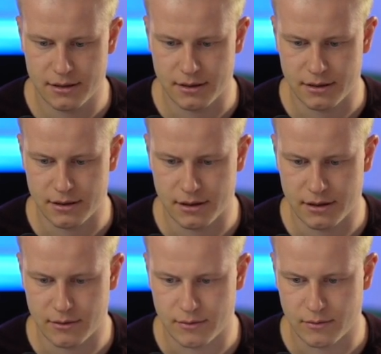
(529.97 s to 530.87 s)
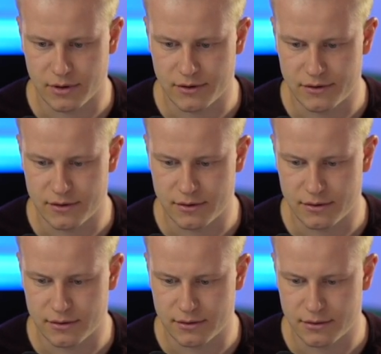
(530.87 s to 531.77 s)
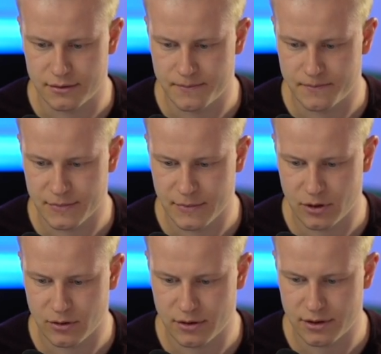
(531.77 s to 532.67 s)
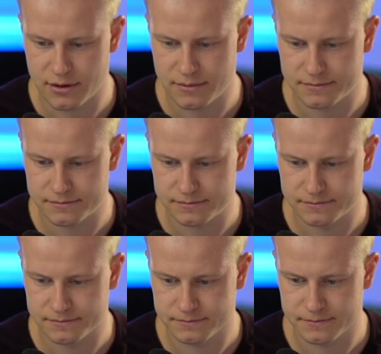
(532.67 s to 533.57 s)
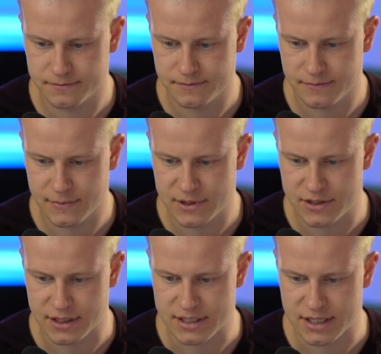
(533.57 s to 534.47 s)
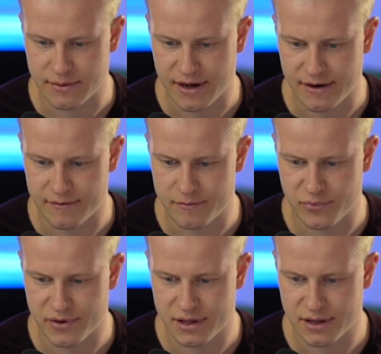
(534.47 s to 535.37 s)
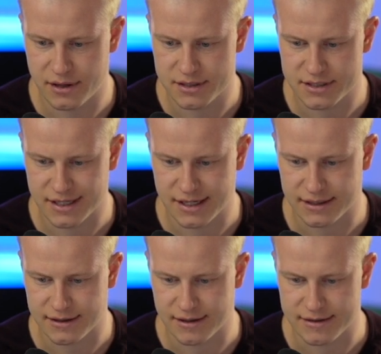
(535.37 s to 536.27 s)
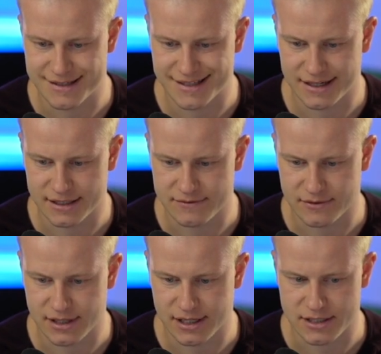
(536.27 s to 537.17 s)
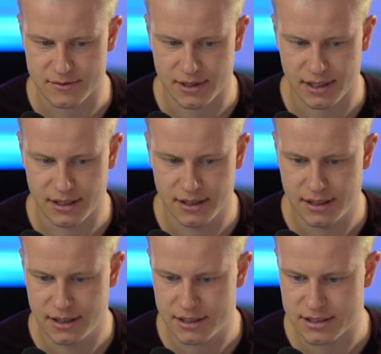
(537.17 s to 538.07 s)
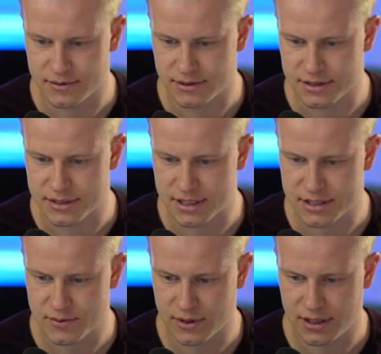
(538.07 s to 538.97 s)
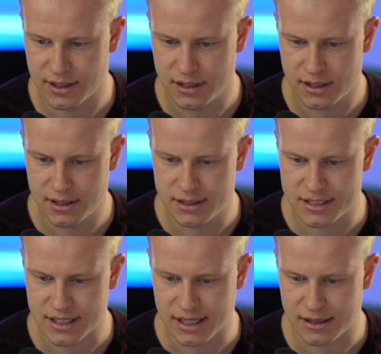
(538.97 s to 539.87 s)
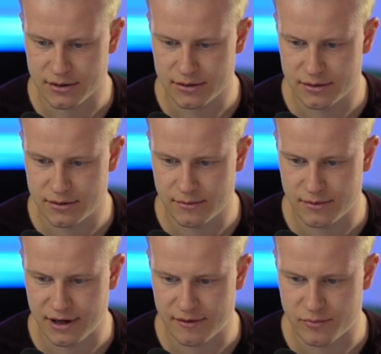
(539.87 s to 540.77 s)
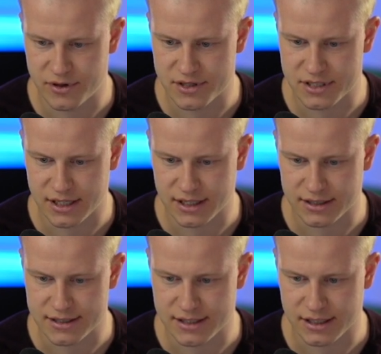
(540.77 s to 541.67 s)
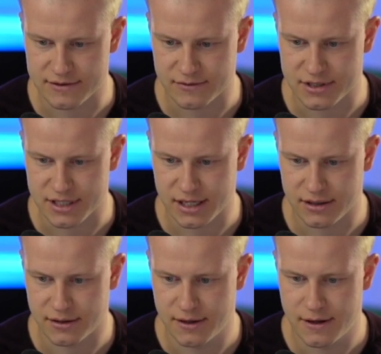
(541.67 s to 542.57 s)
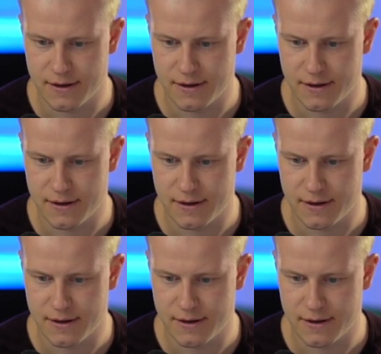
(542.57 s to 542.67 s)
Uh, we'll do corner. So you can see we have pre-selected styles for that as well. So we'll use this one. Shadow, we have pre-selected styles for shadow.